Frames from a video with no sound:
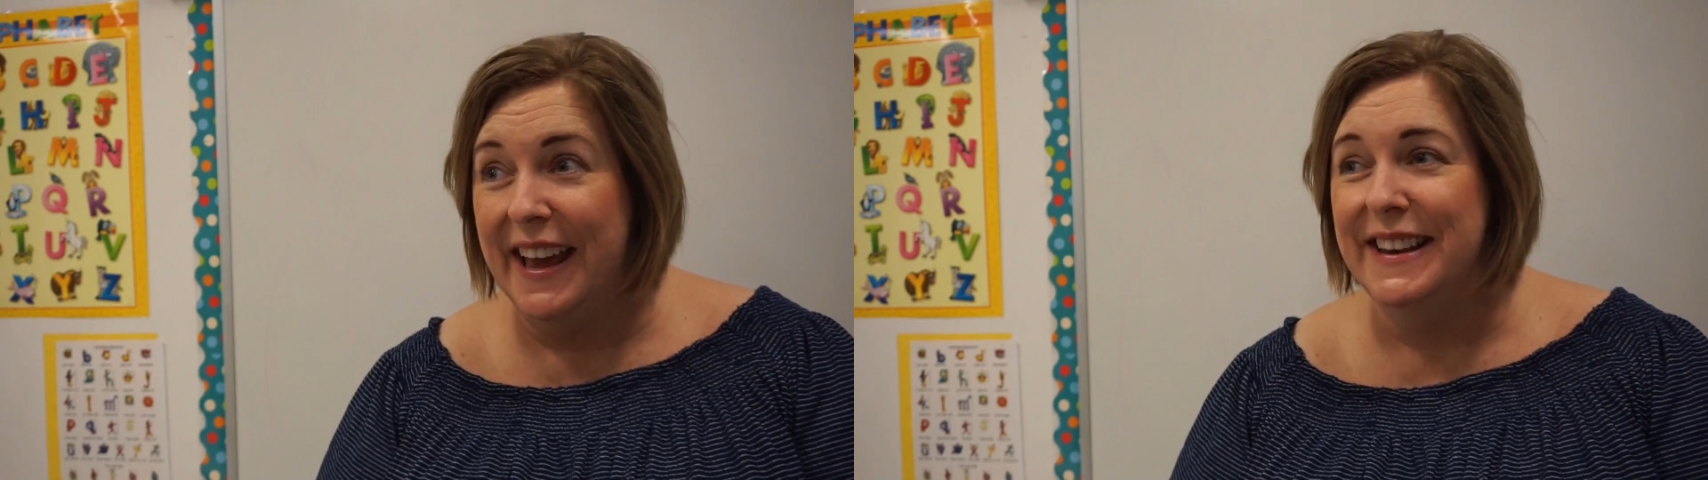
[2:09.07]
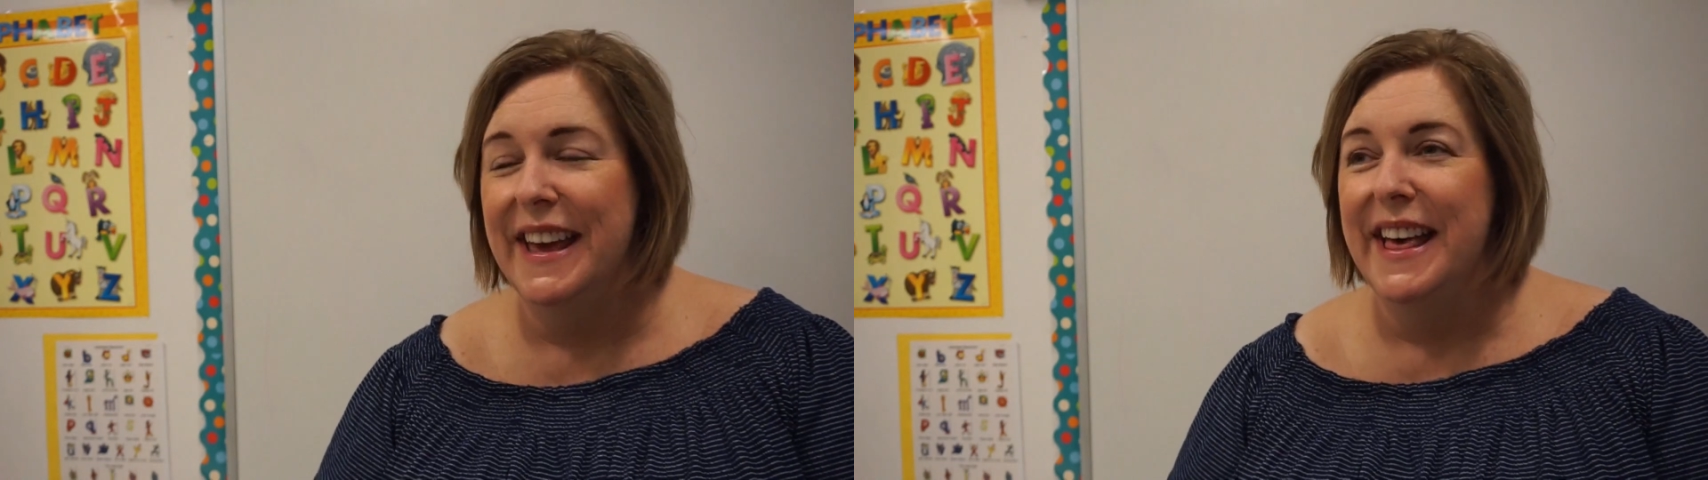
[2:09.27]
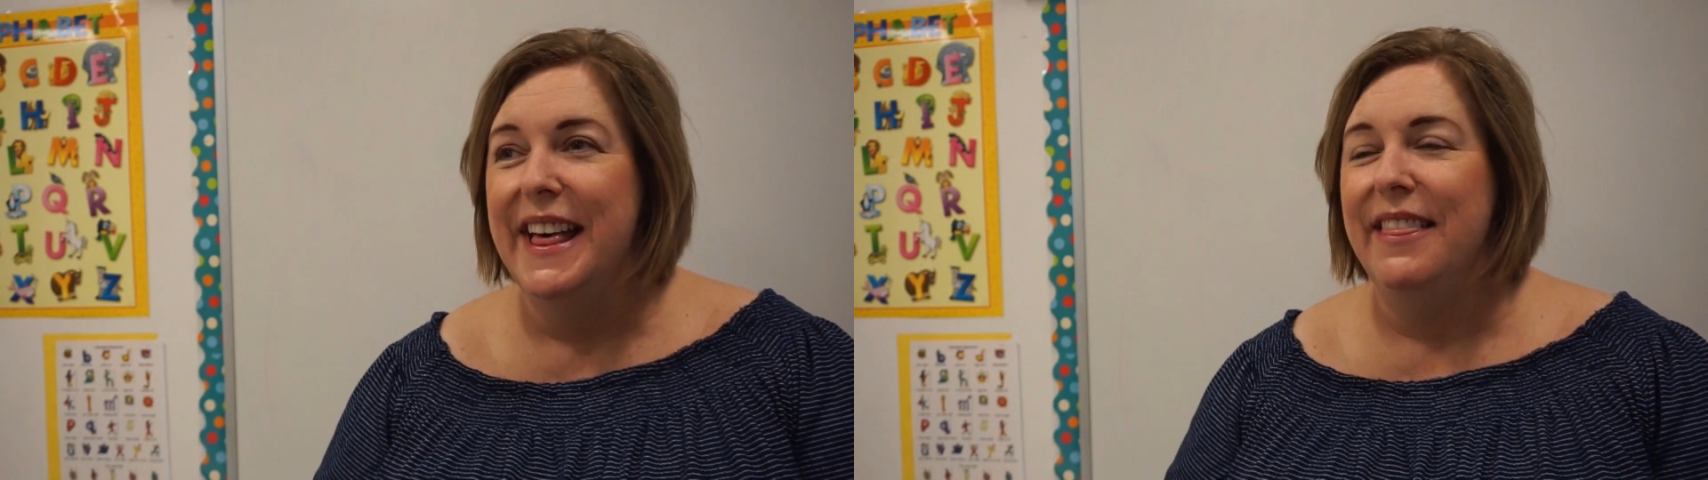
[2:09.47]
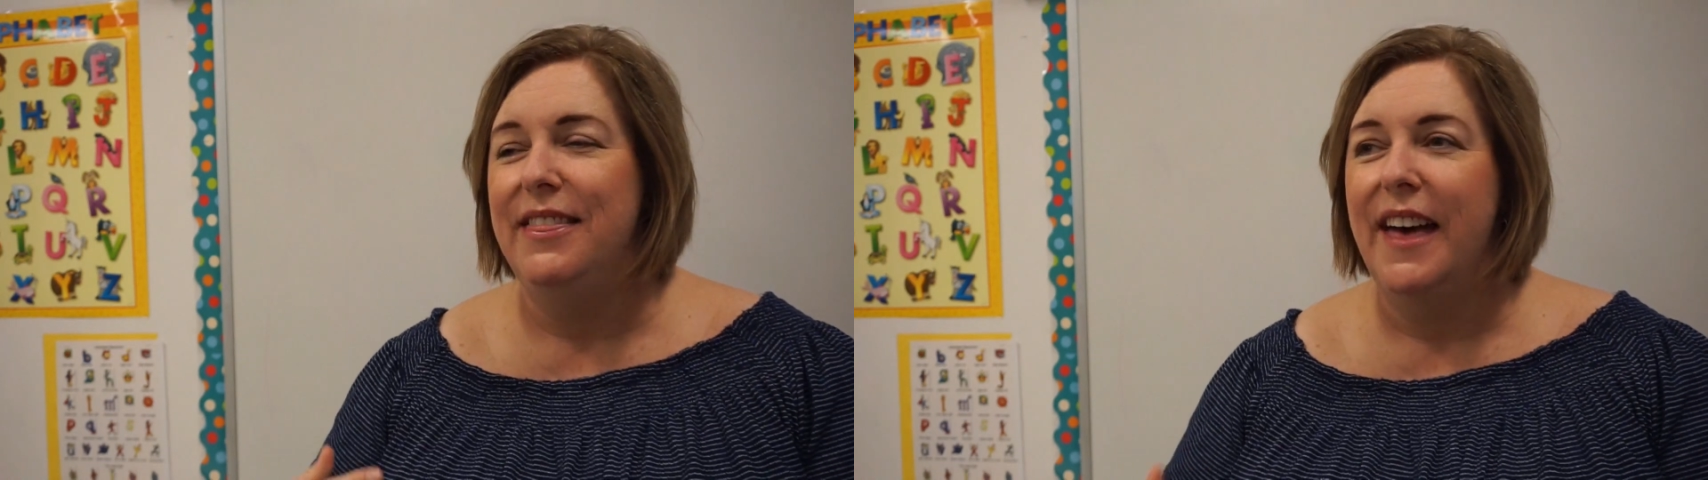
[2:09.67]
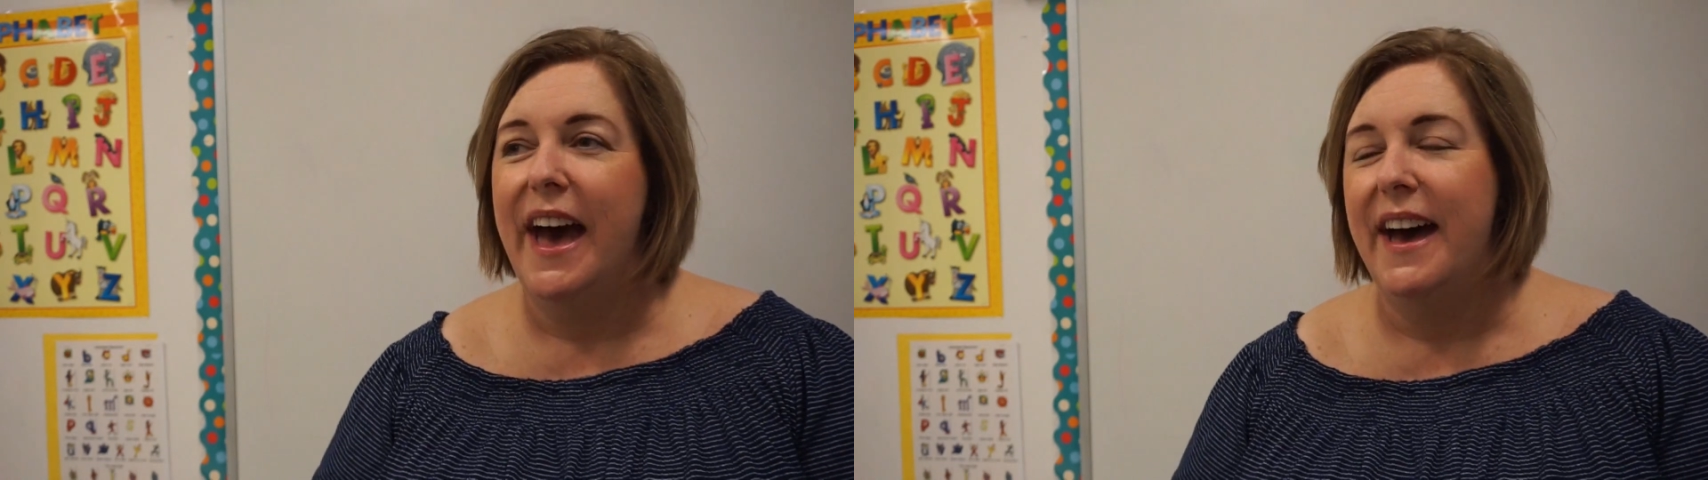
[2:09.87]
And
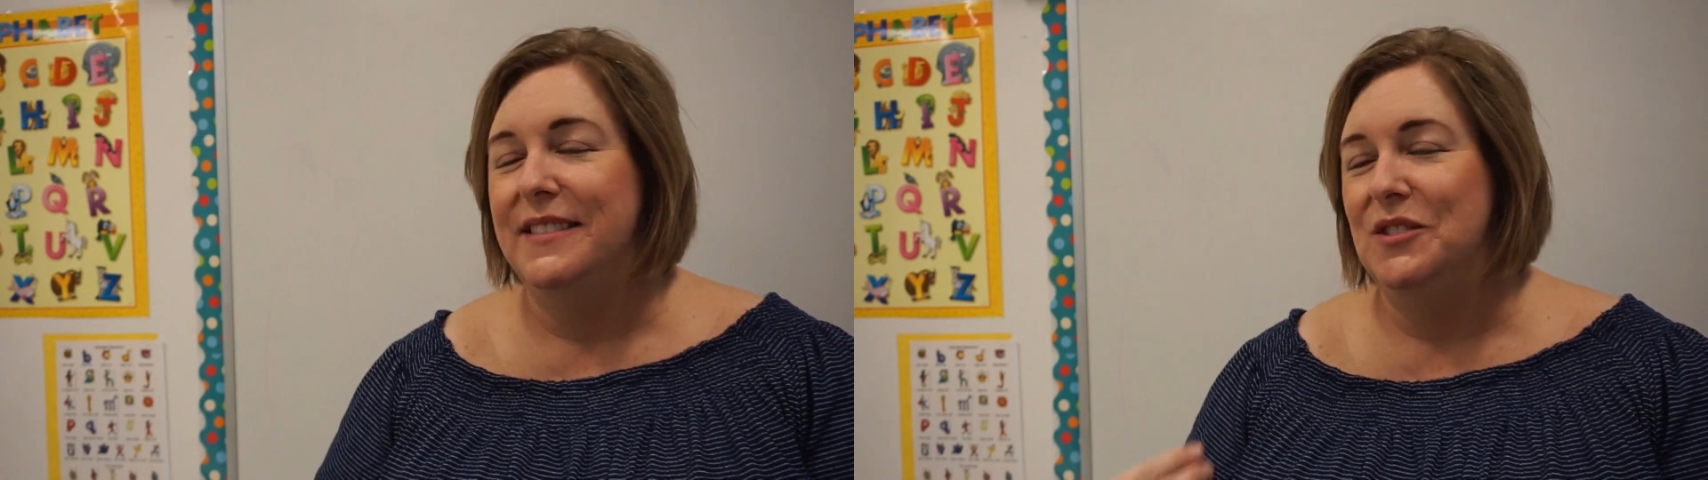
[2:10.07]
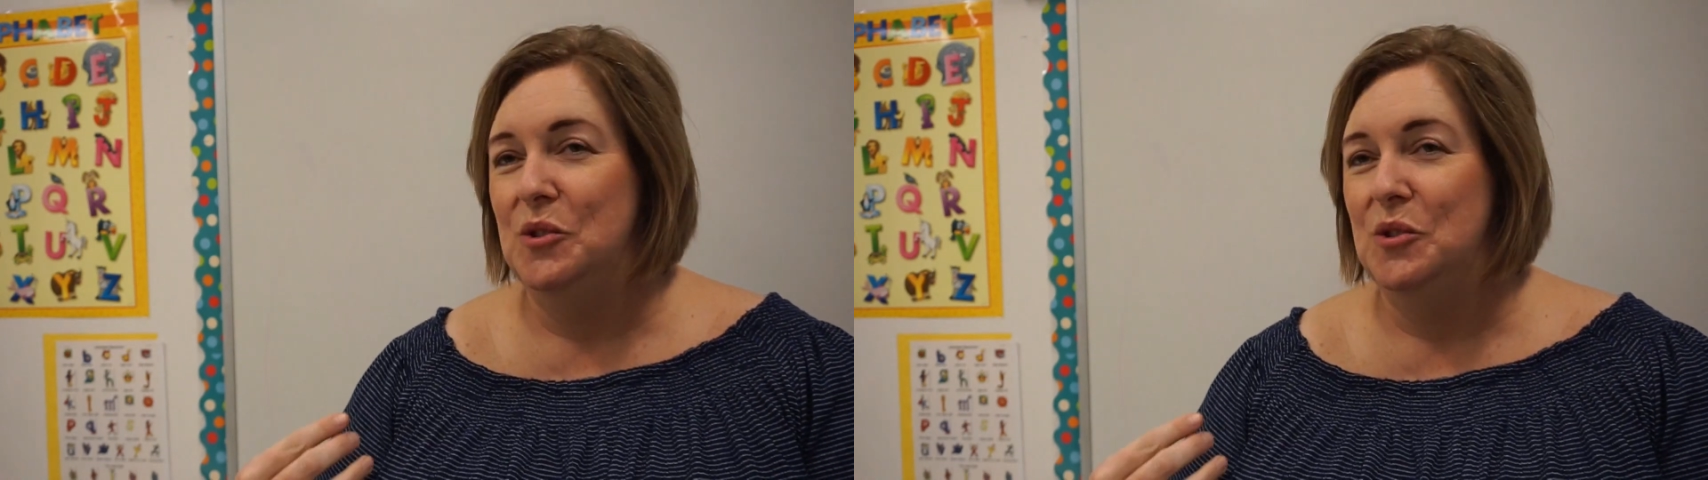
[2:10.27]
that